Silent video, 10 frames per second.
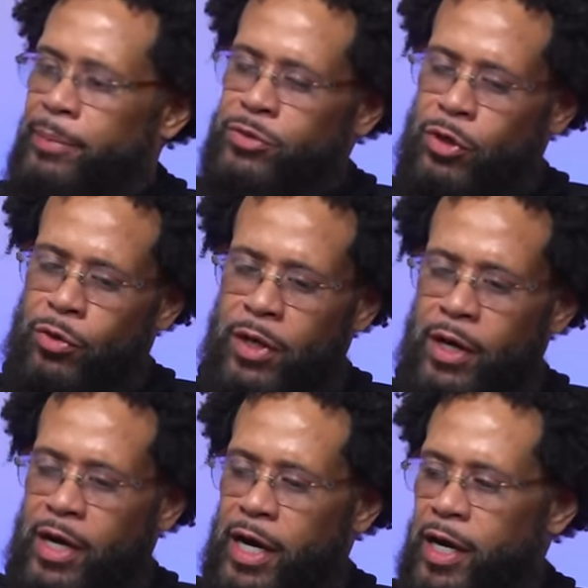So,
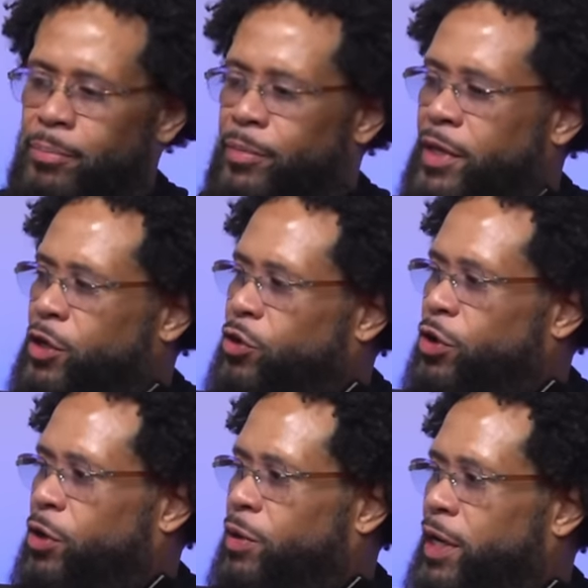right. um, you
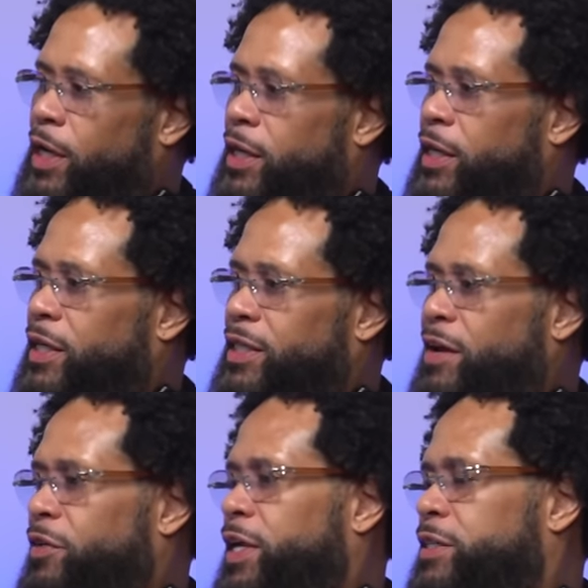know, uh,
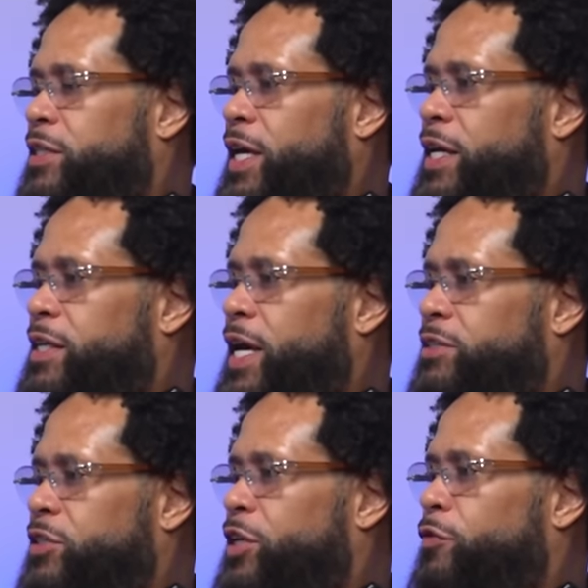Devin has, has has
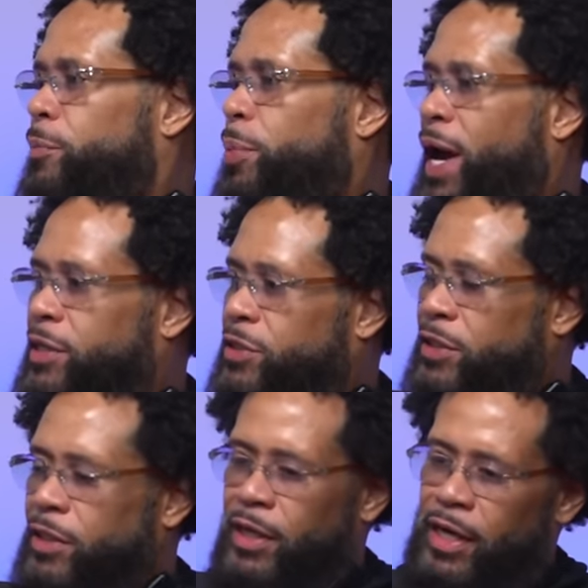a different passion
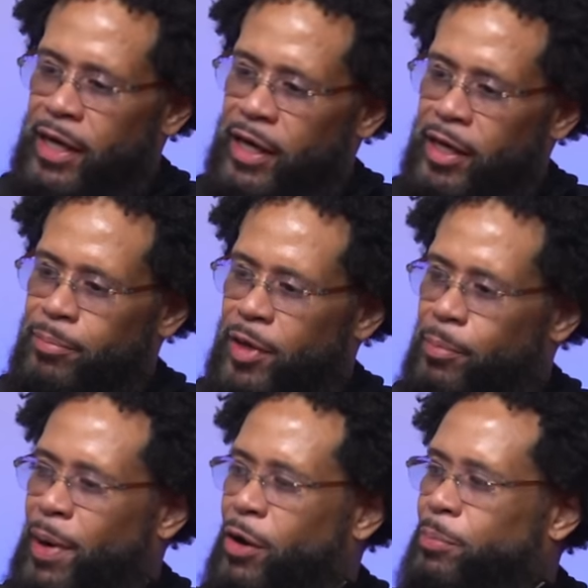um,
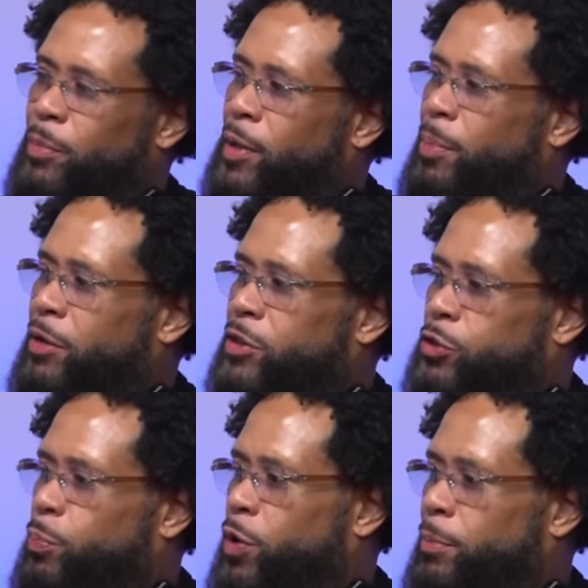about about the
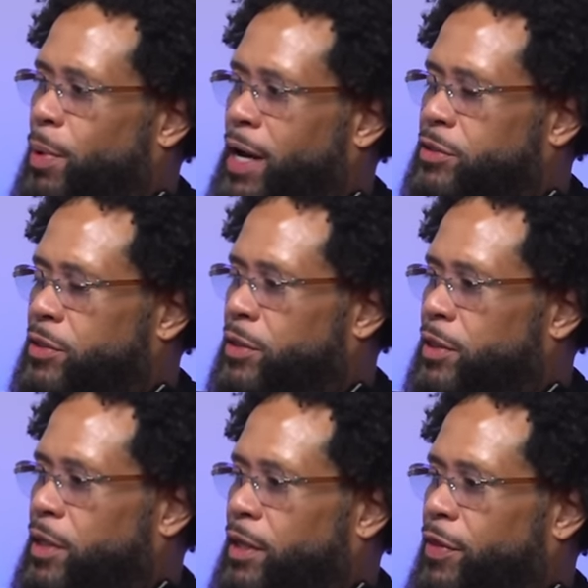sport of boxing
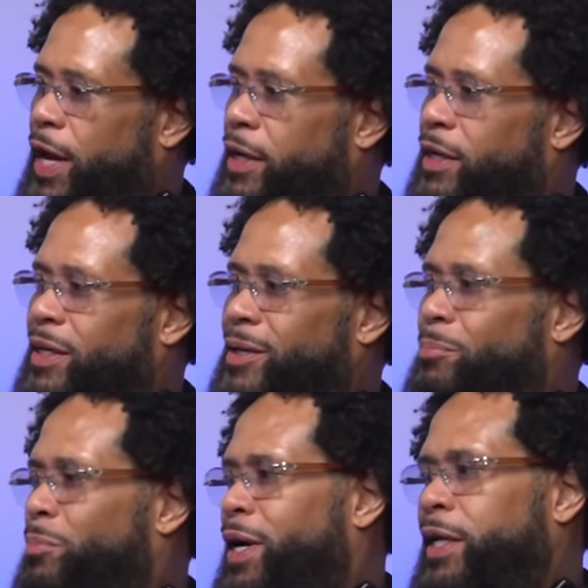that
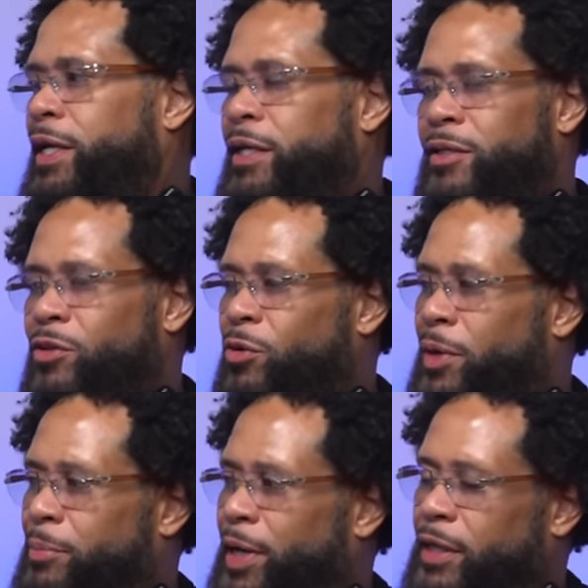money, you know what I
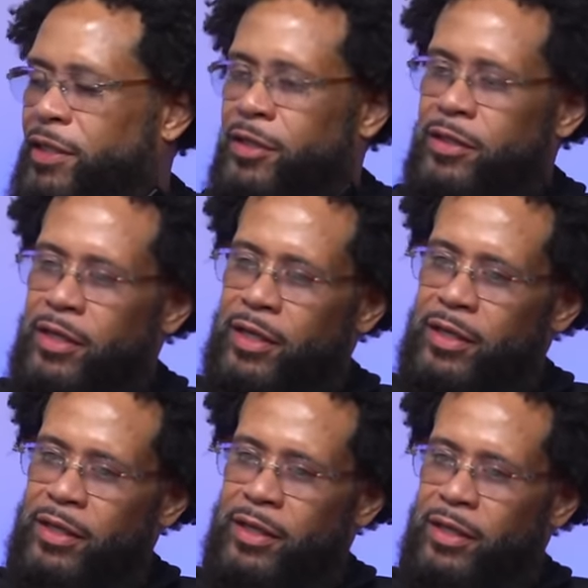mean? The the
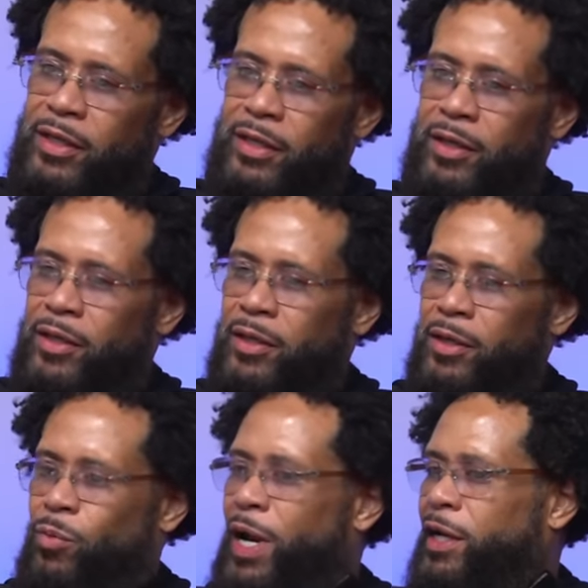
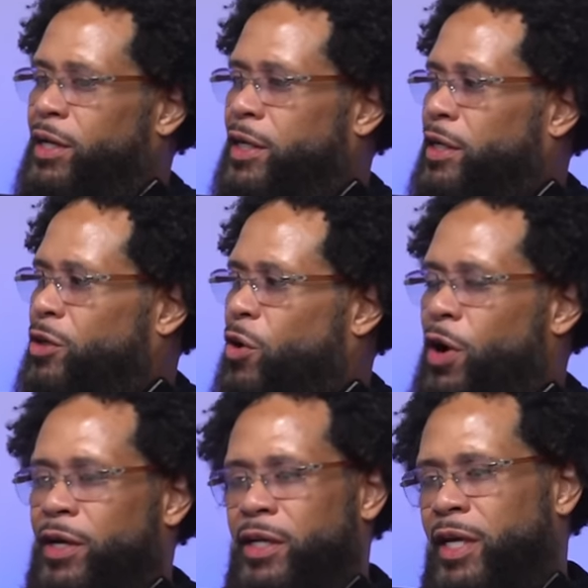when I look in the
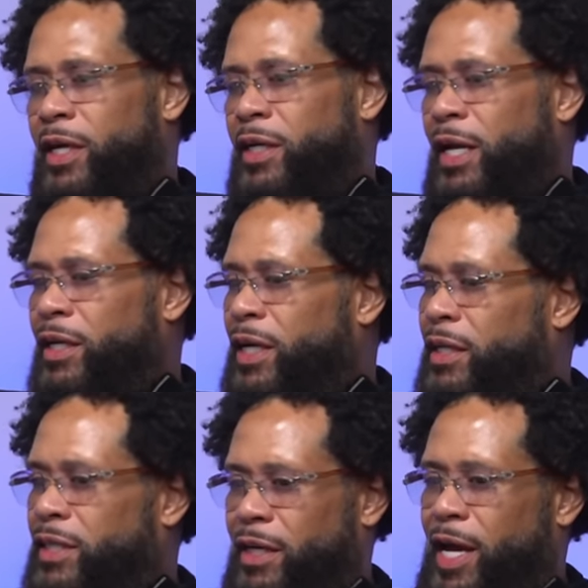yard and and I look at
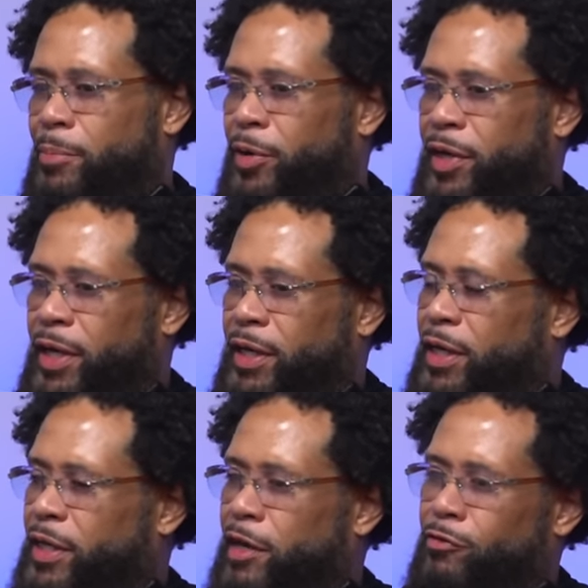that Lamborghini
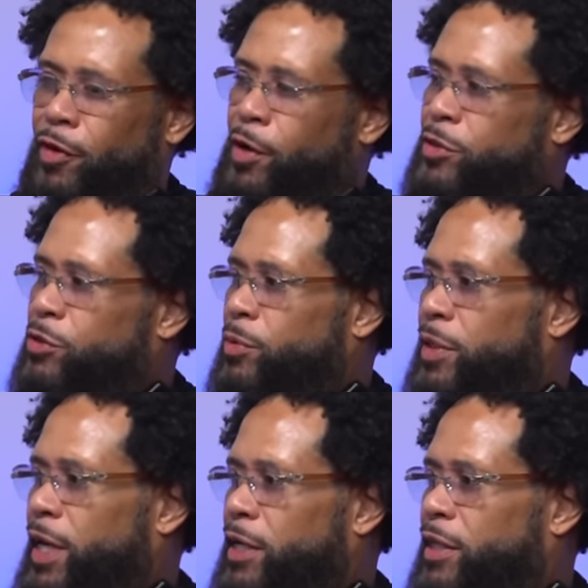and that Virgil and
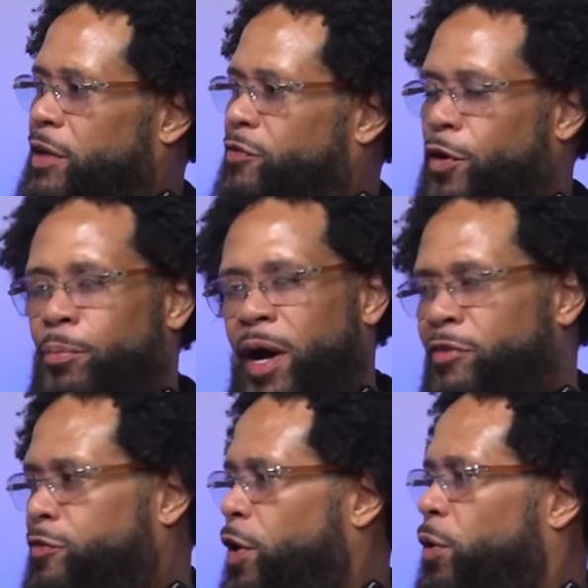that that four by
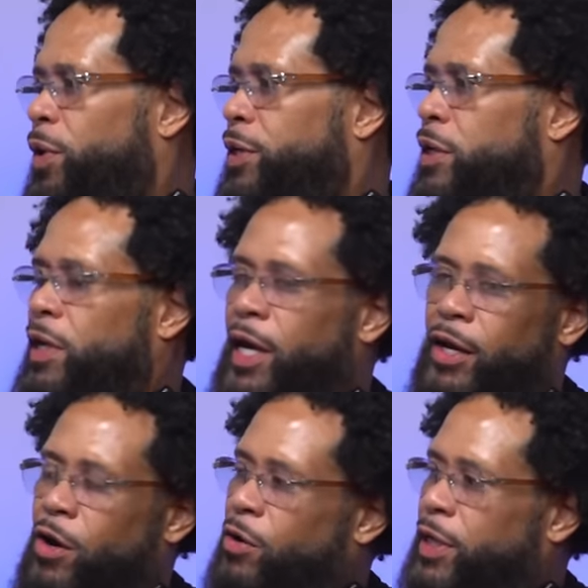mm. four and and
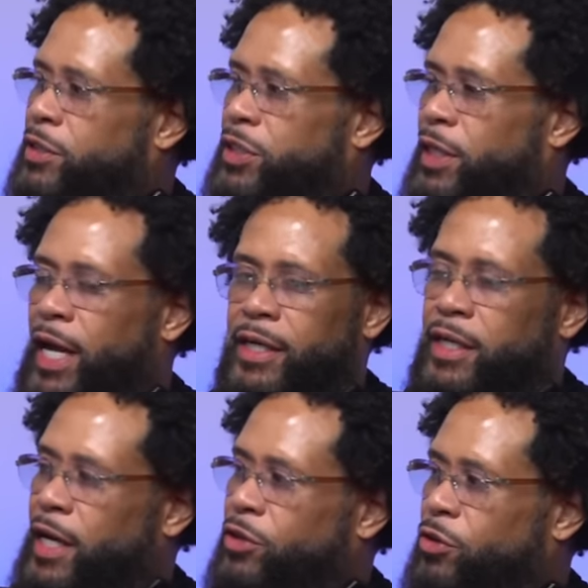all that shit like
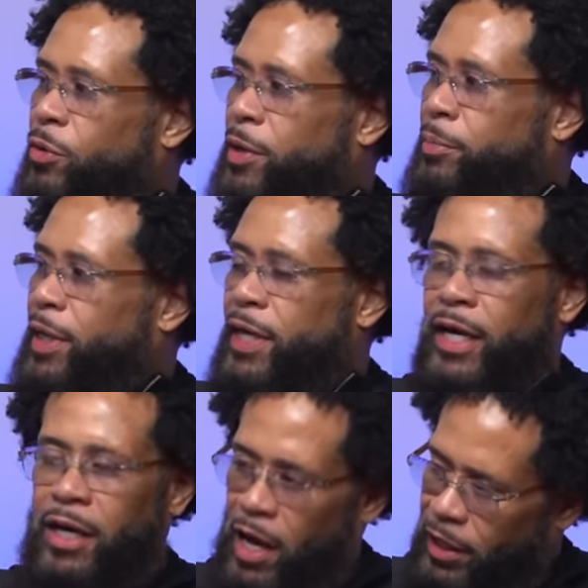that, you know what I mean?
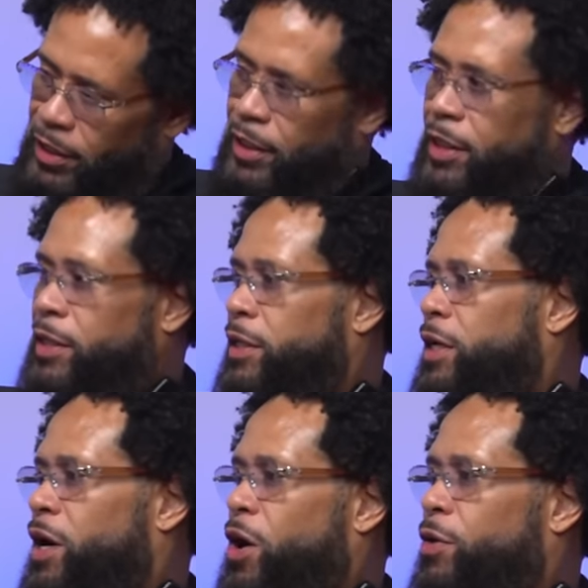That Cullinan and
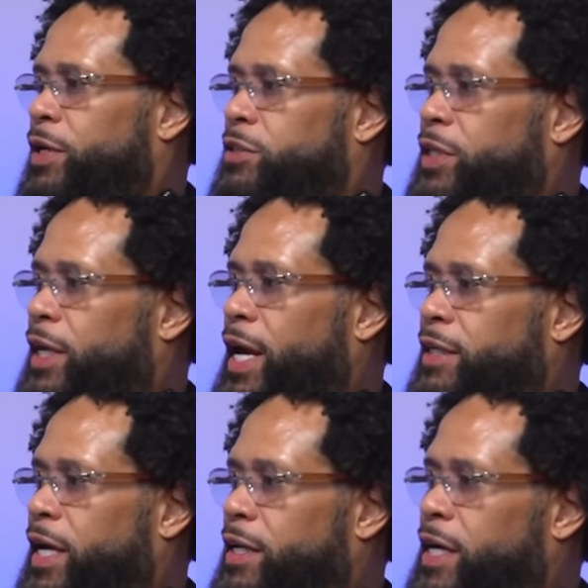all that mm. shit like
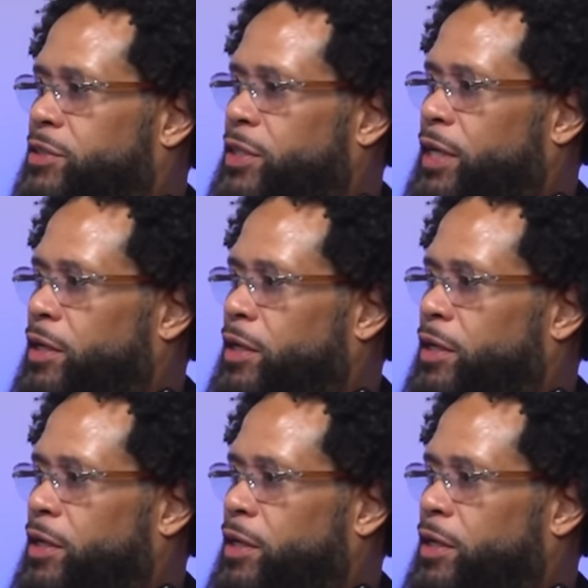that, and I see